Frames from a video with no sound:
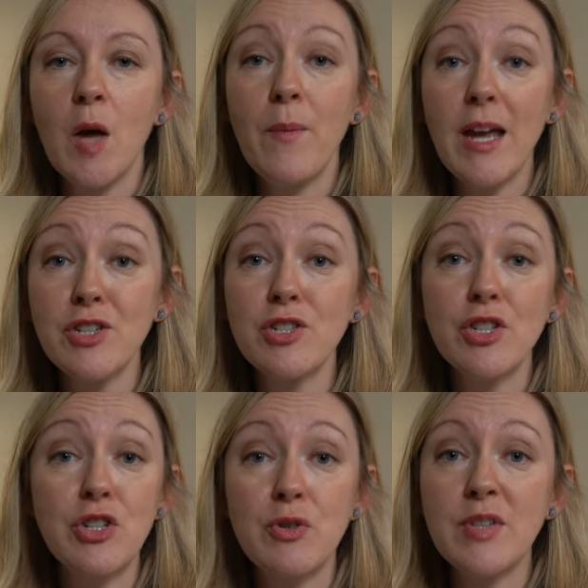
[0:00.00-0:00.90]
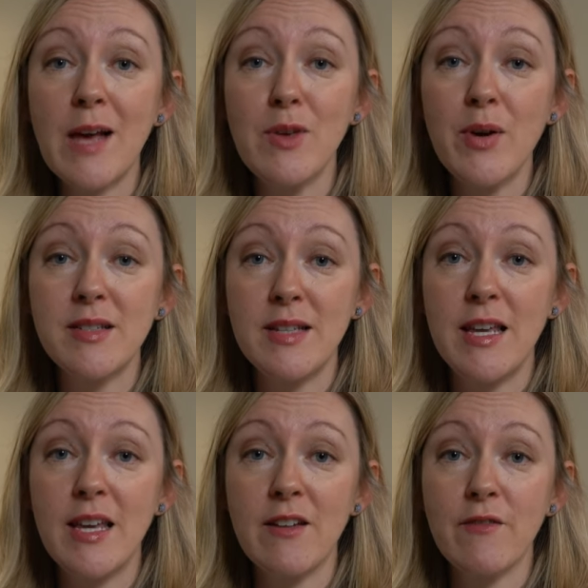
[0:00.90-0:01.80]
Patients should choose
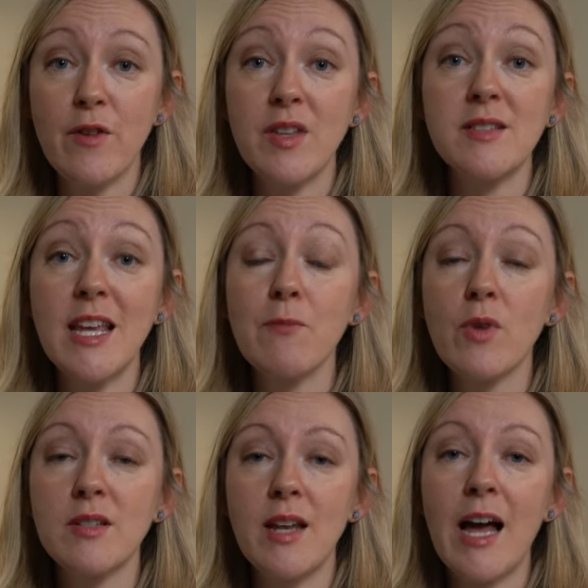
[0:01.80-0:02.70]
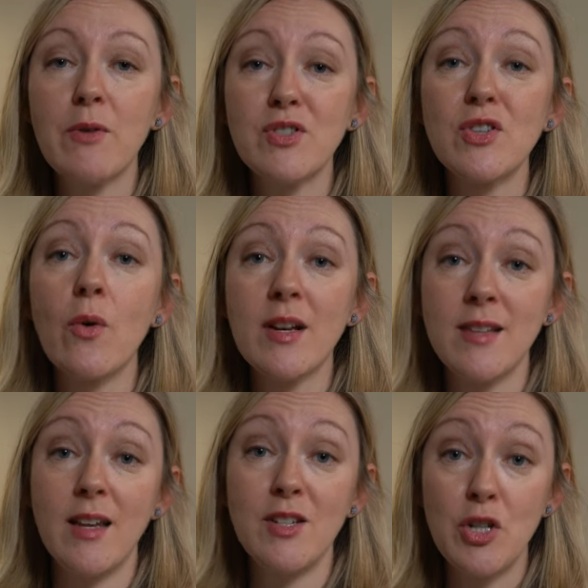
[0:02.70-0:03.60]
MUSC for the same reason I was so
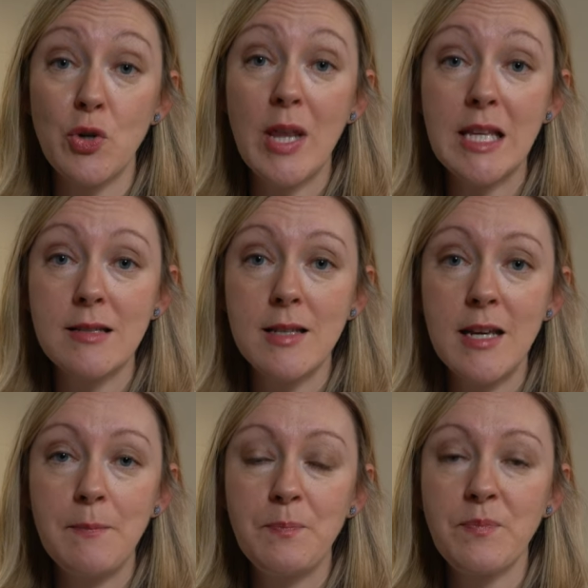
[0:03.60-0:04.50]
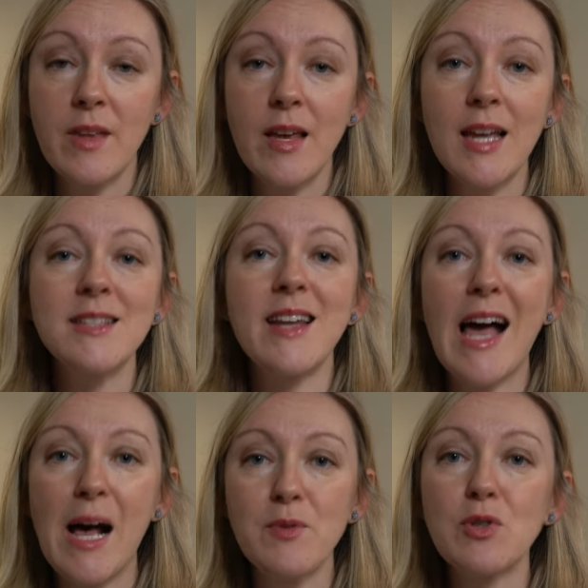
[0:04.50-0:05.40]
excited to join this team. It's an
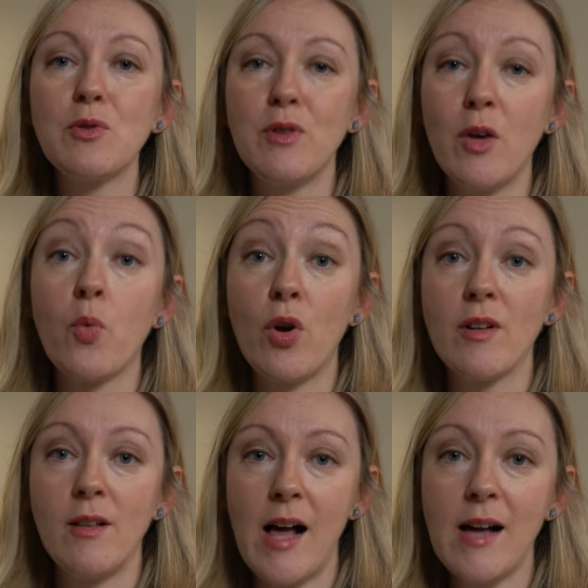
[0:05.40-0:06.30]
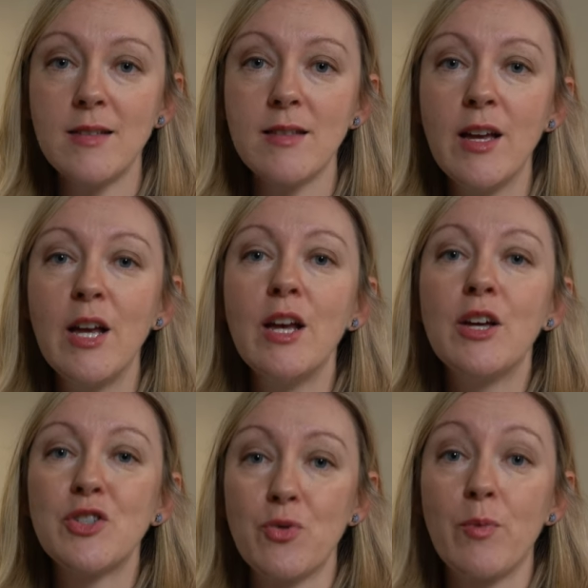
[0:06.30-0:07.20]
absolutely world-class
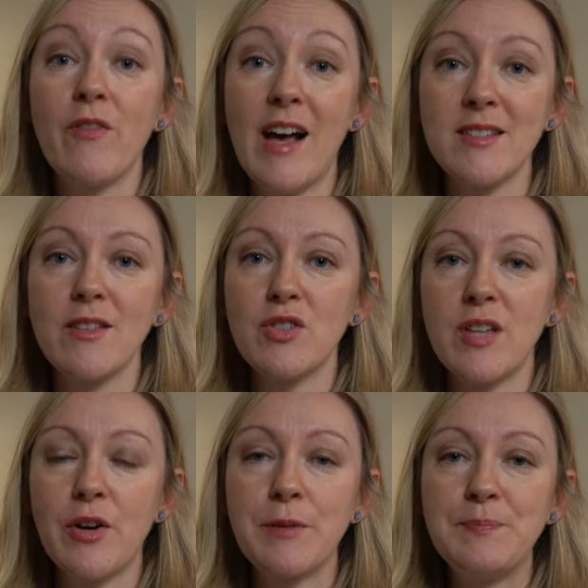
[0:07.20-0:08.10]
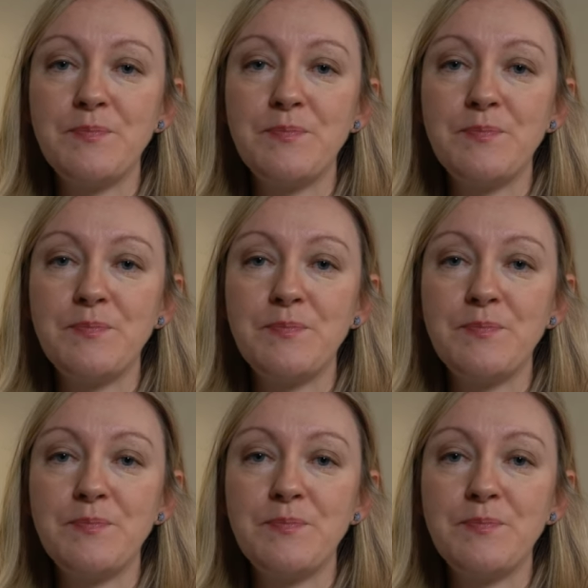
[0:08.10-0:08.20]
cerebrovascular center.